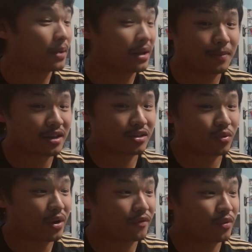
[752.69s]
mainly because
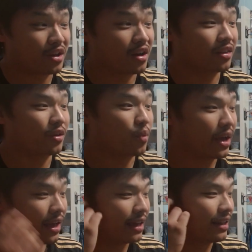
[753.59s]
the referee got in the
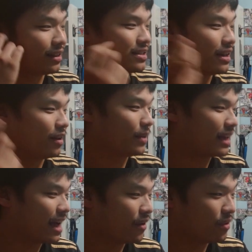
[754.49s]
way and it set up
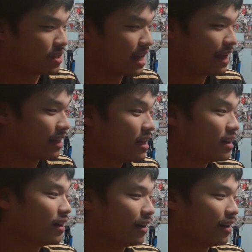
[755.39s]
a counterattack